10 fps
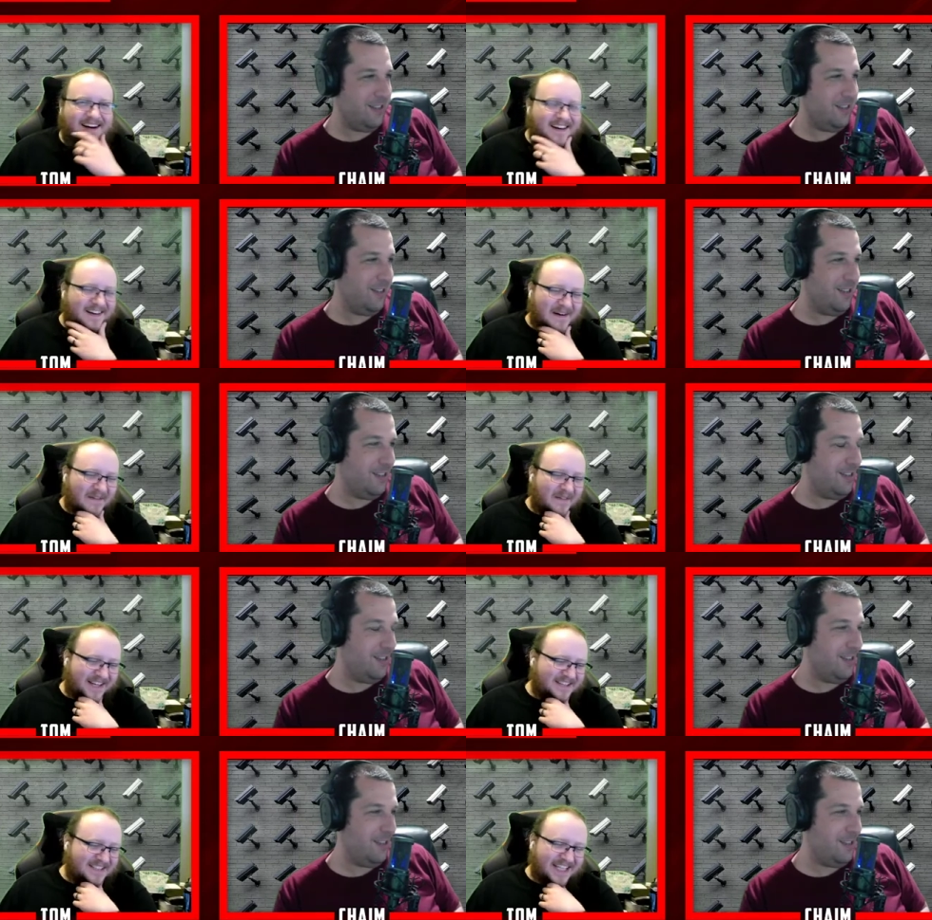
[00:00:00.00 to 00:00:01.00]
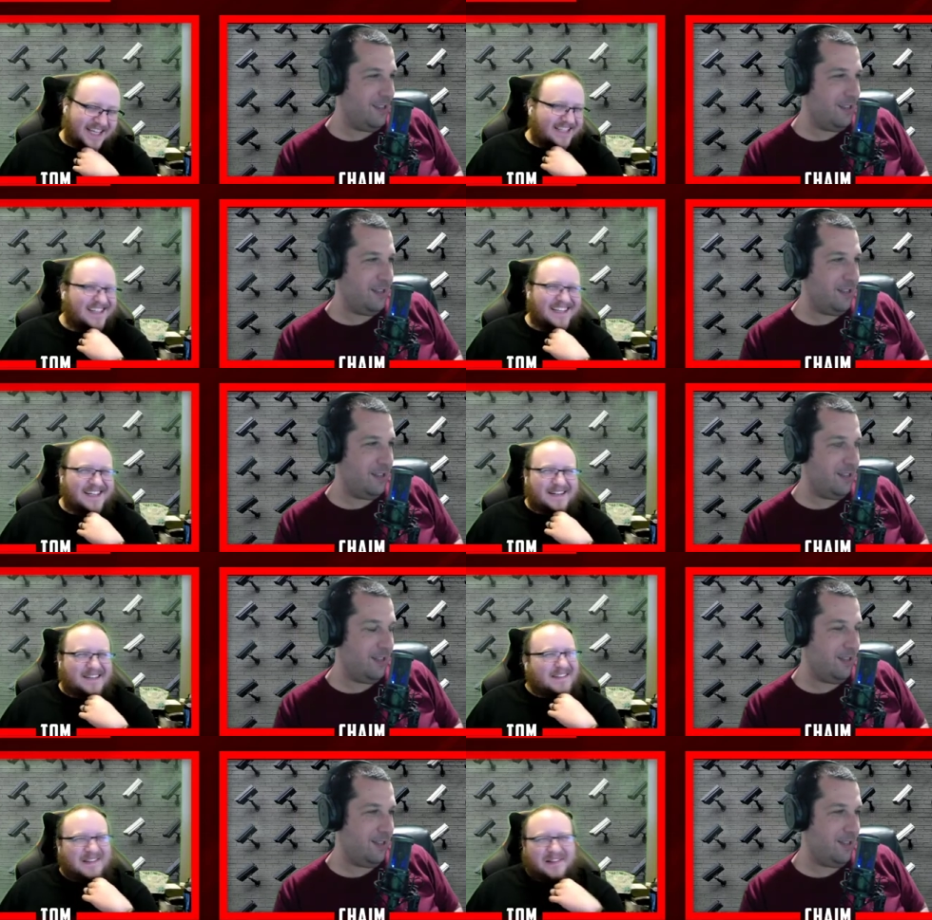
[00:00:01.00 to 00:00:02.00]
Speaker 1: Uh, Windows 10
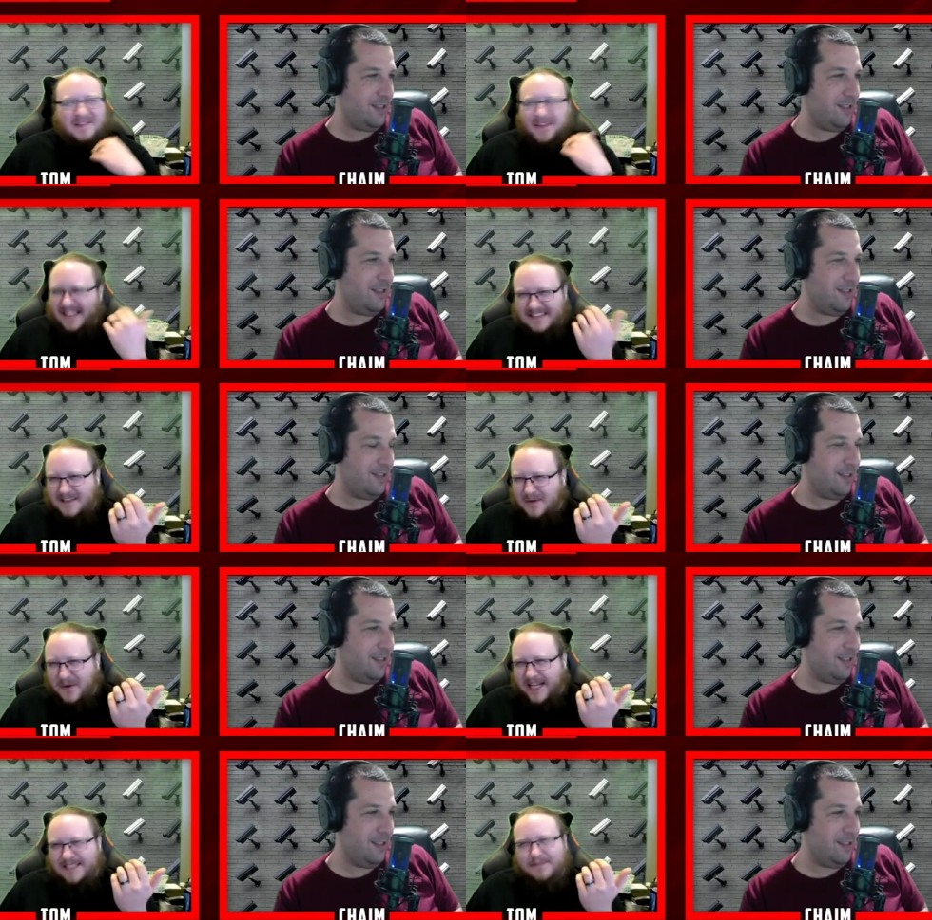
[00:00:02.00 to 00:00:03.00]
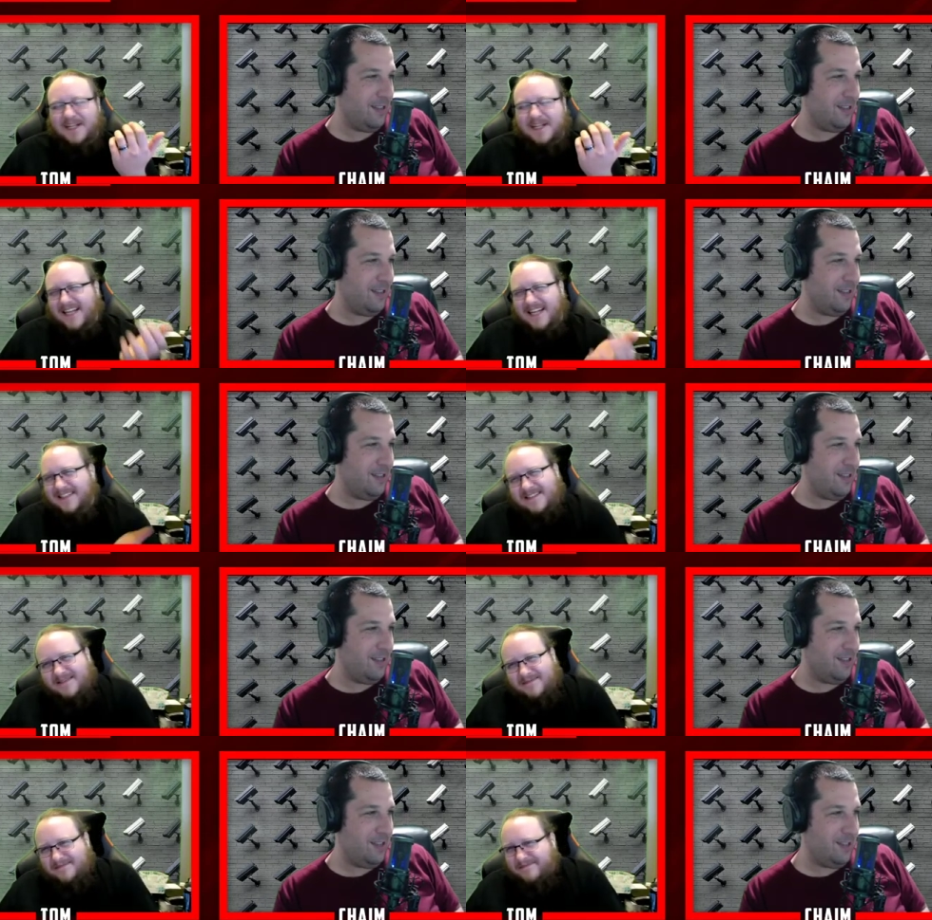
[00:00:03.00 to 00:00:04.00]
less great, but it's gotten
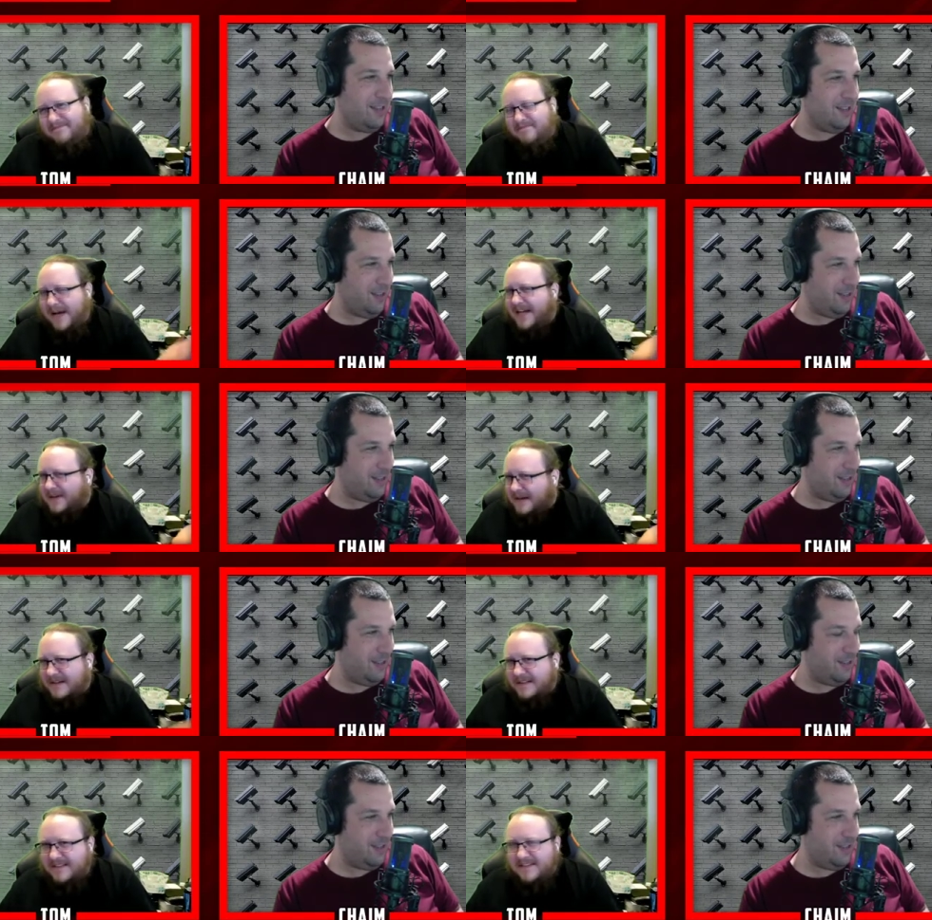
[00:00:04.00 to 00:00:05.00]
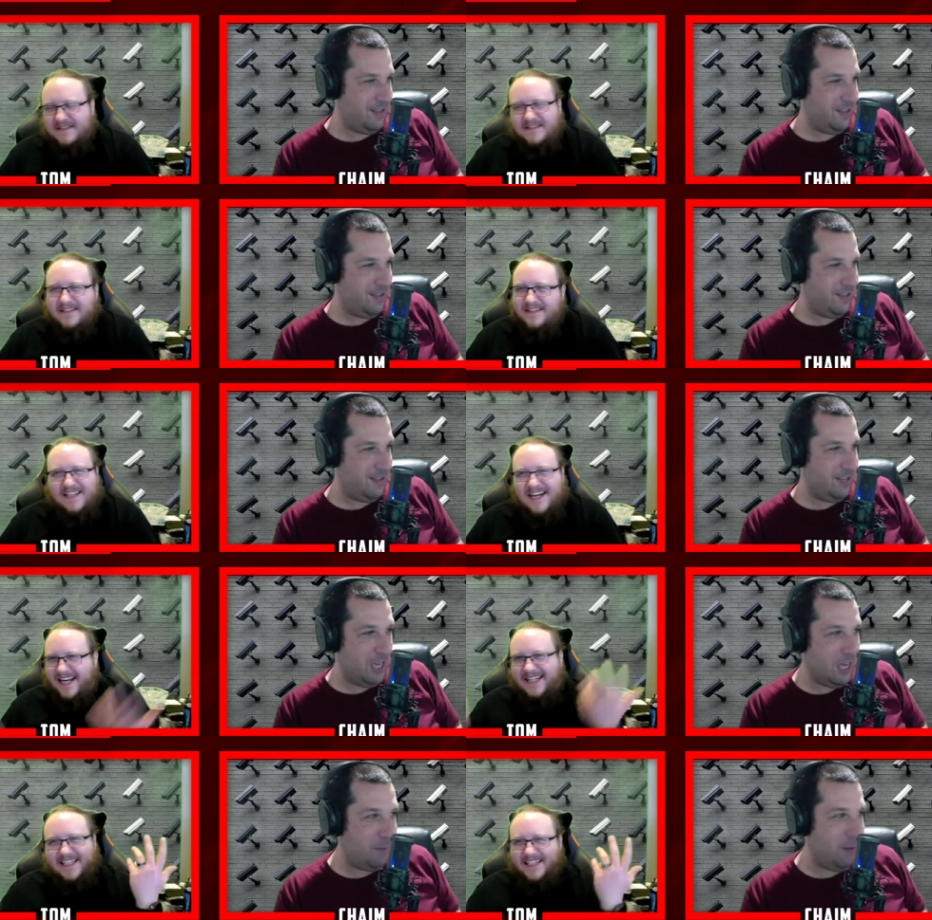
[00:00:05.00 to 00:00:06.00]
better.
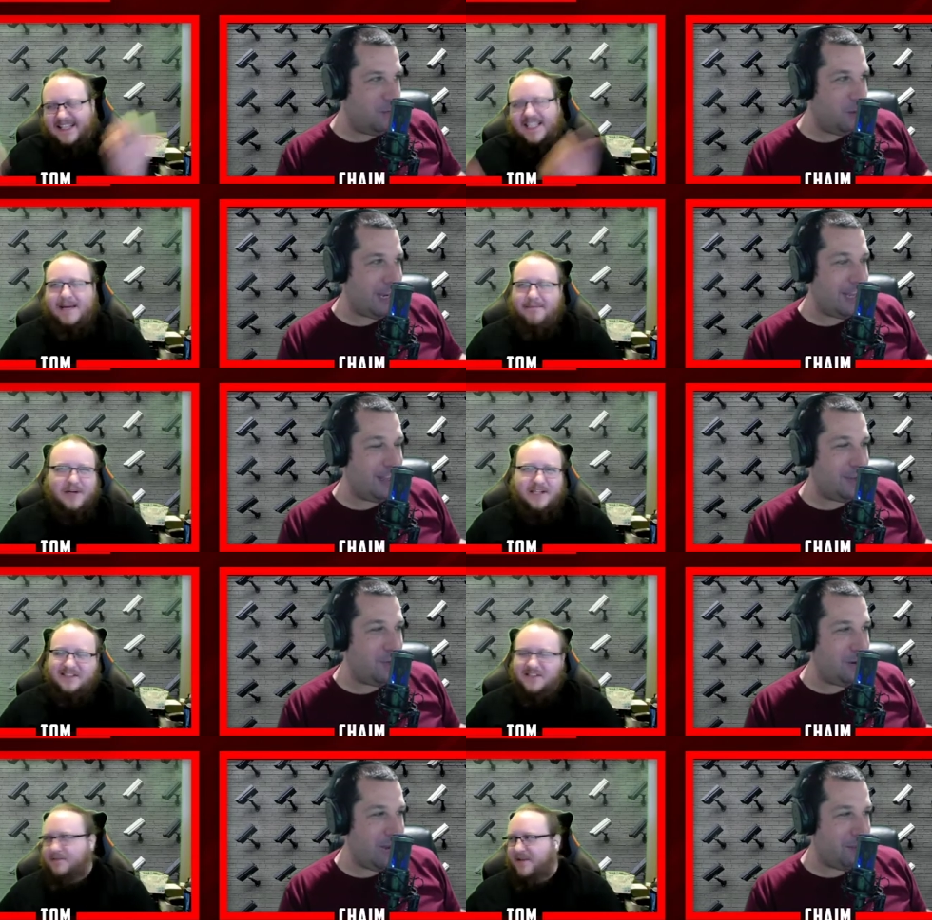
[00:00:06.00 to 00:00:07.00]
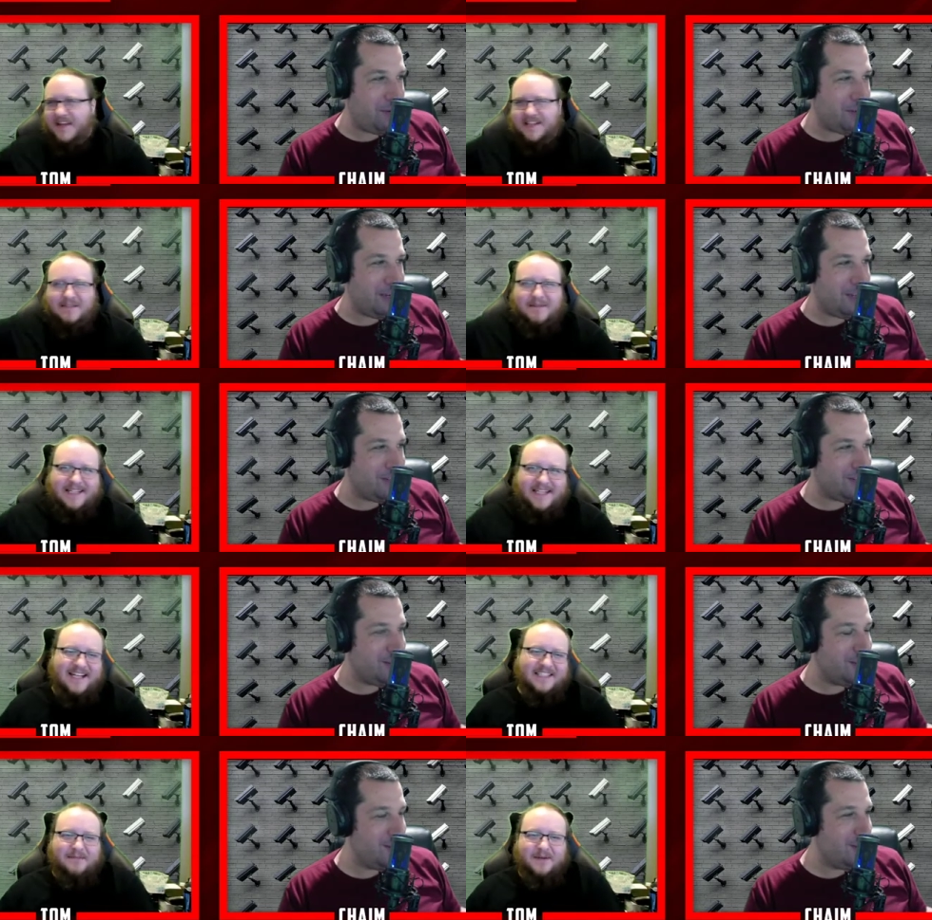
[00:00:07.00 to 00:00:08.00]
Speaker 2: I mean, they, they do what Apple does. my
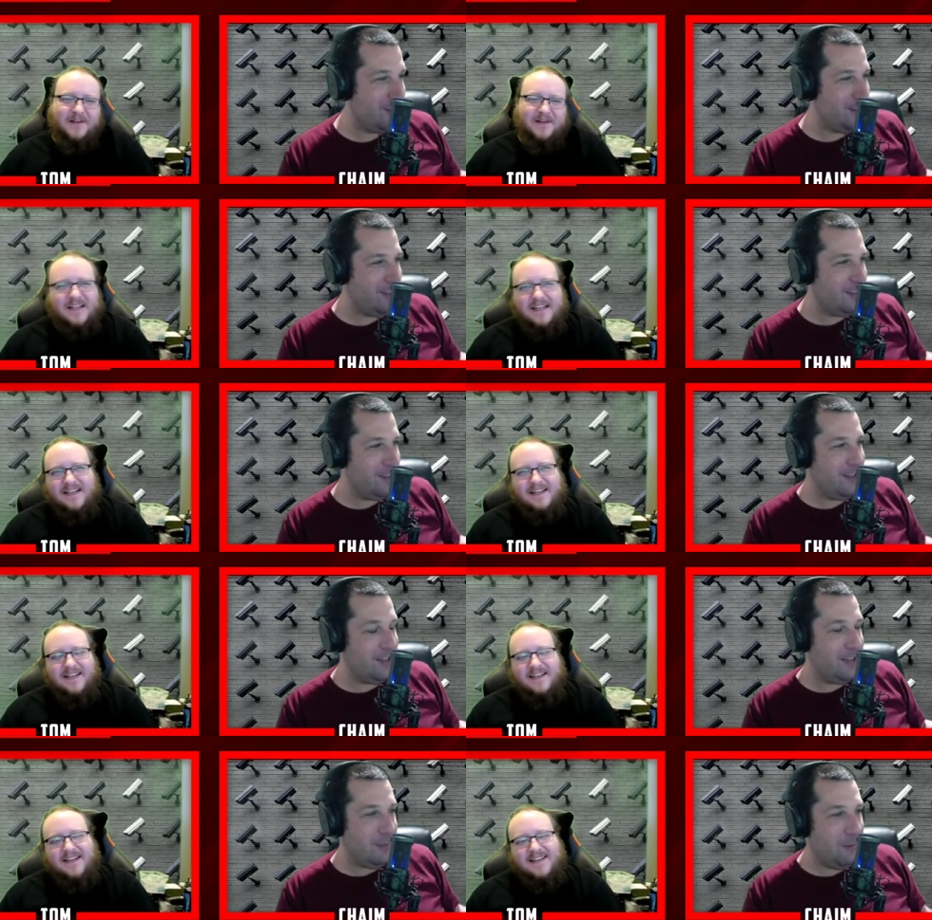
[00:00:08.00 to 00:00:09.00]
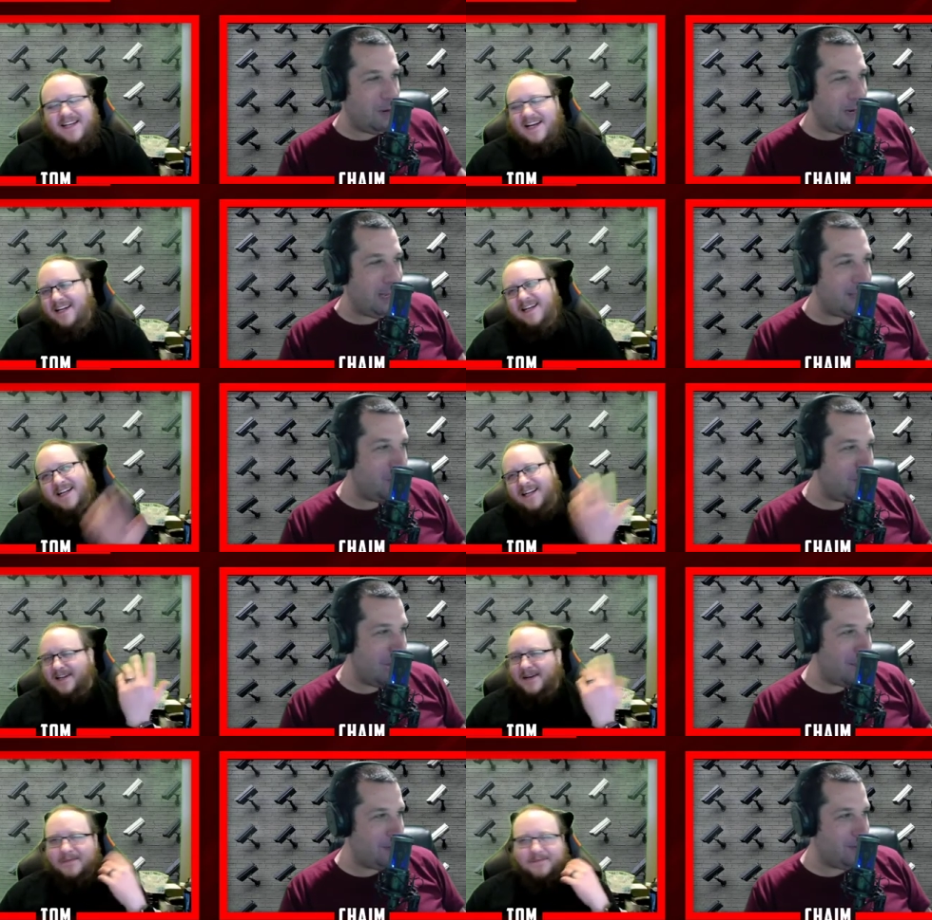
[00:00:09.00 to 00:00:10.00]
Speaker 1: taskbar.
Speaker 2: I mean, why can't they do what
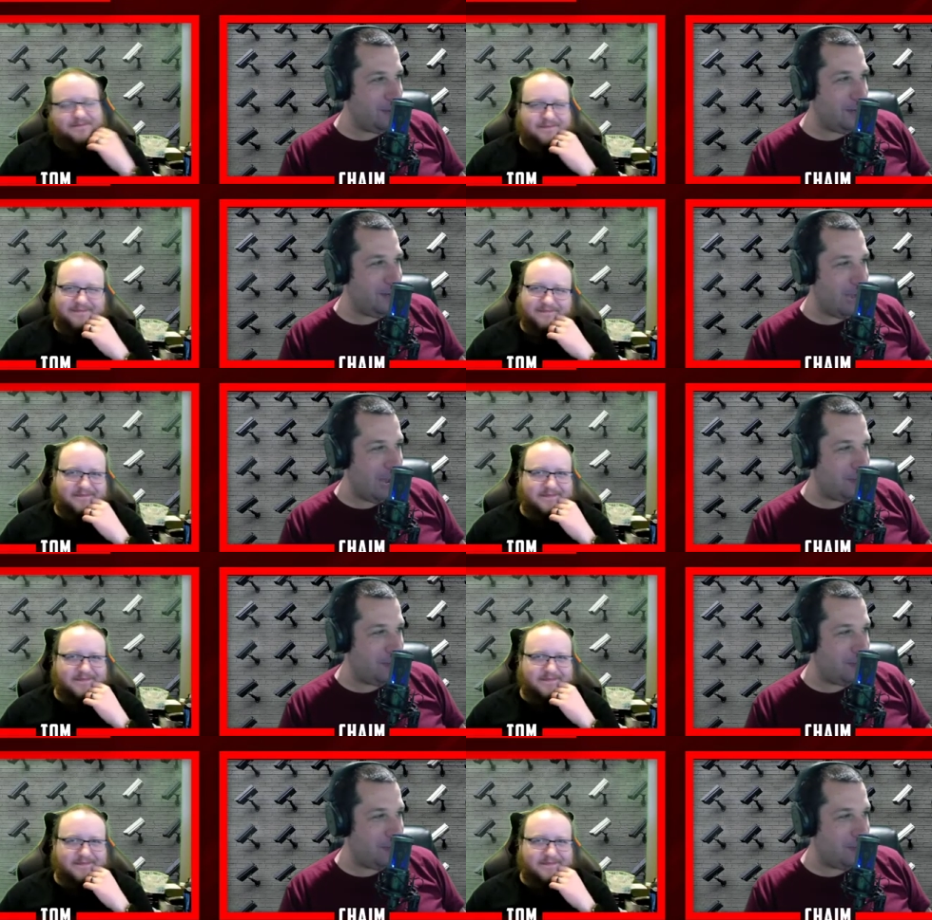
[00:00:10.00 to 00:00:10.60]
Apple Apple